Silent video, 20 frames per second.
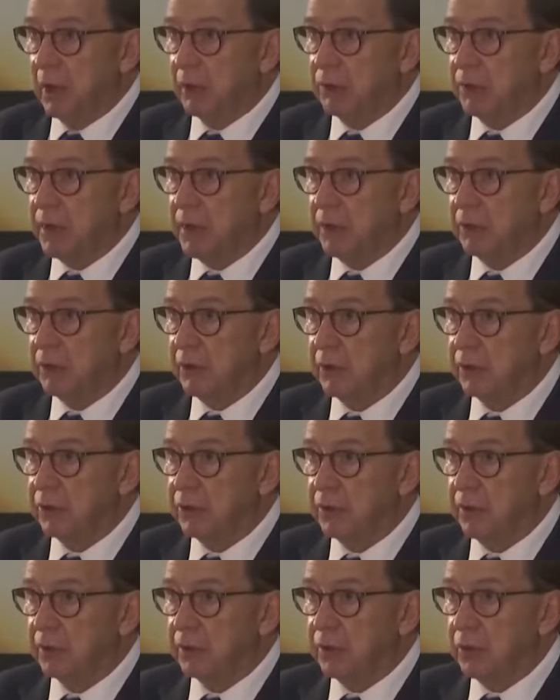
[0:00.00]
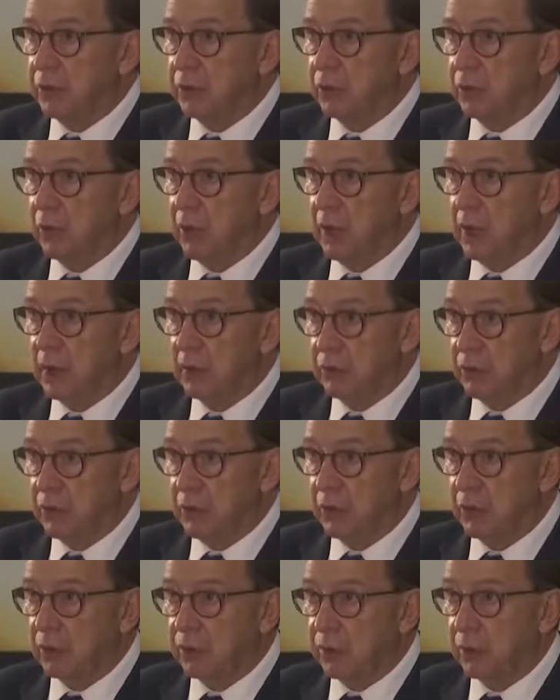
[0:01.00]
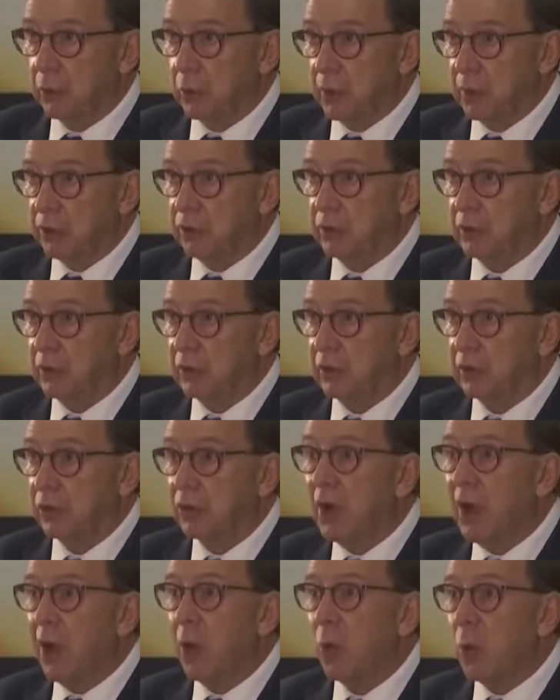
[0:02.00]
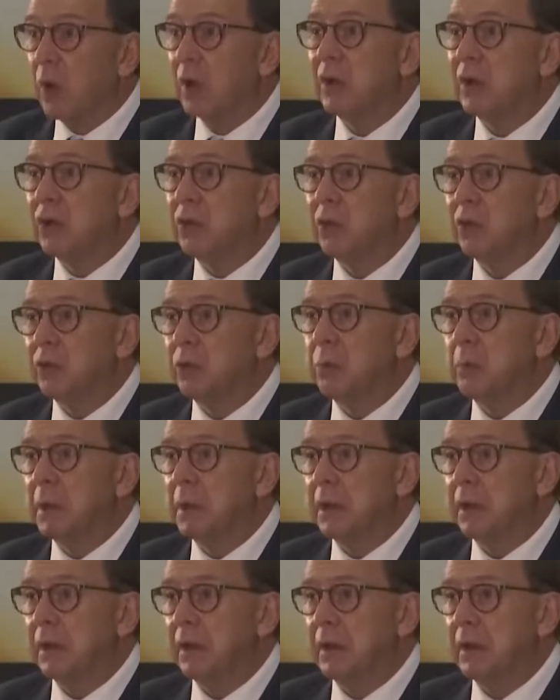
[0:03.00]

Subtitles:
the evidence that you have heard, the question is, what does this mean?